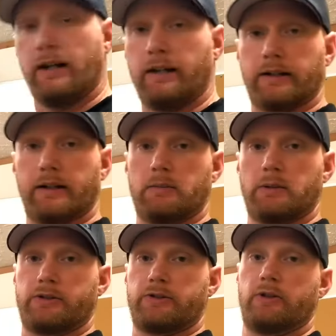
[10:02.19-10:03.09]
I carry a very
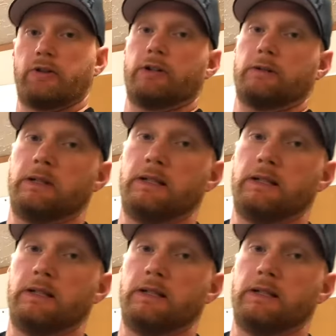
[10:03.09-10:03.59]
strong arm.